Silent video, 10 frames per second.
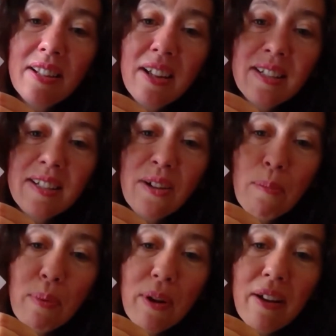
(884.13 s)
There's a
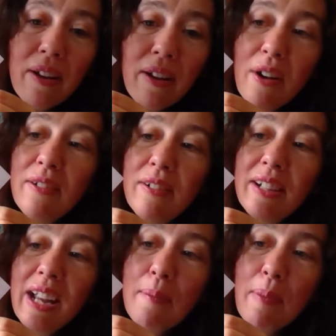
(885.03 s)
top point,
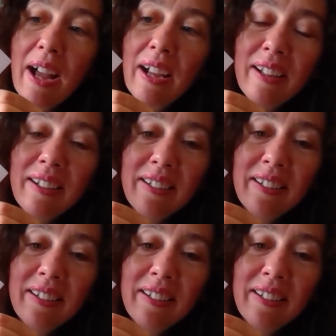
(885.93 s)
folding it back.